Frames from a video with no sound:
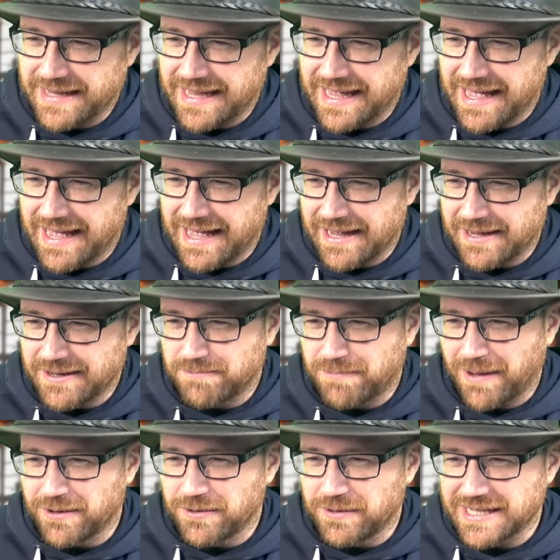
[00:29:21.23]

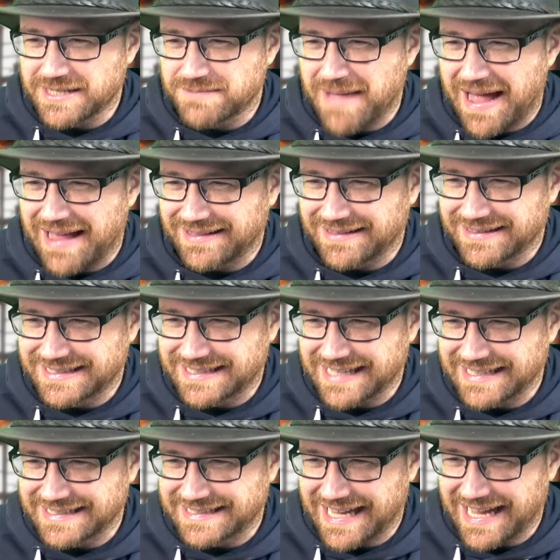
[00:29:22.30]
Balut is mental,
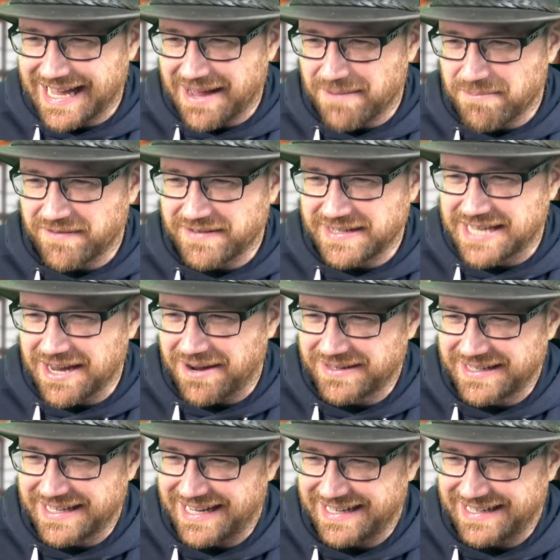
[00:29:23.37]
says Marito.
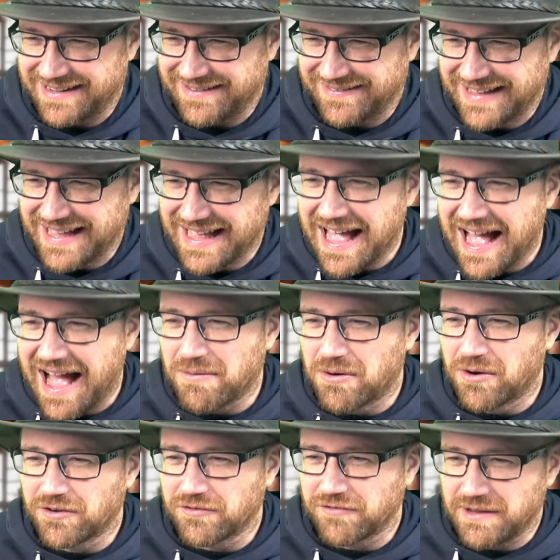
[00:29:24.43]
How
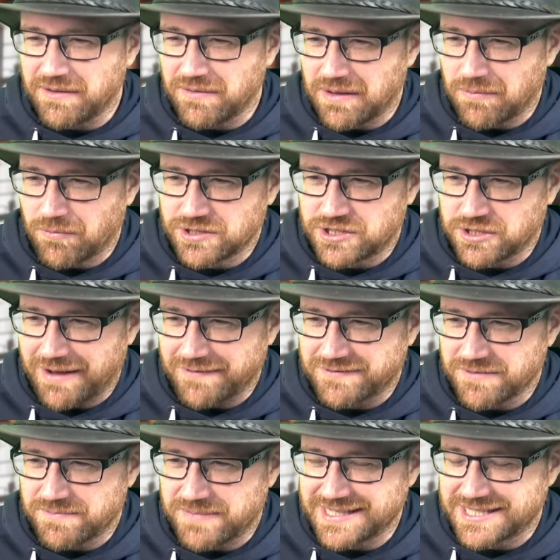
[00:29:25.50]
hungry would you have
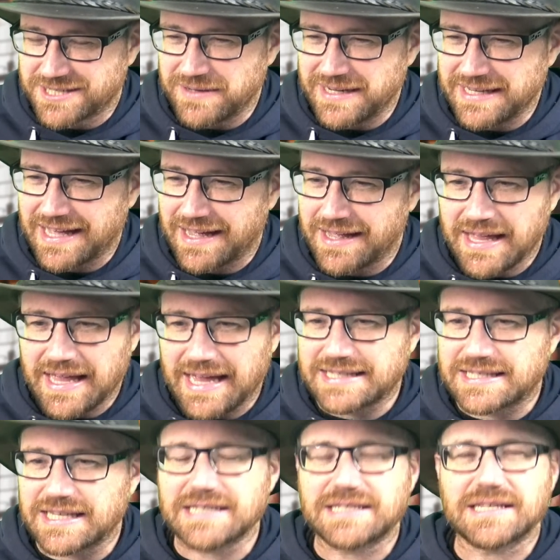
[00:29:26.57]
to have been to eat that?
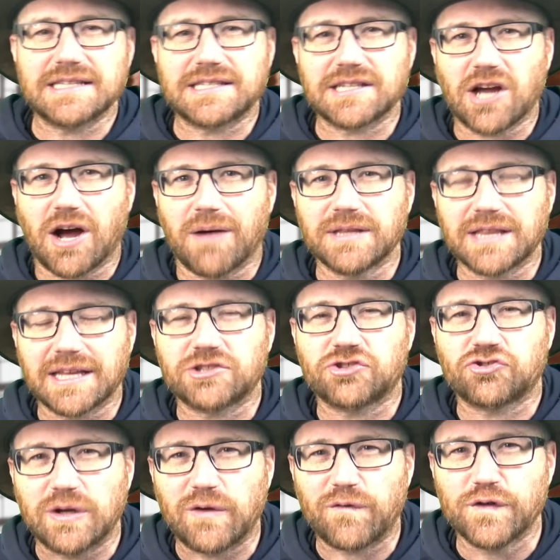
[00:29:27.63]
It's a common like
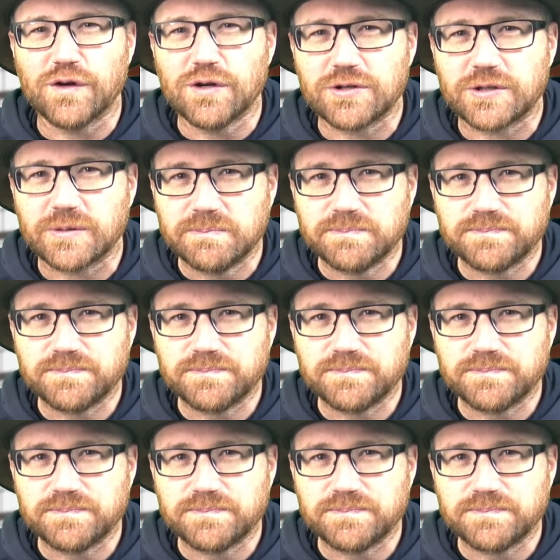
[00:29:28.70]
street food.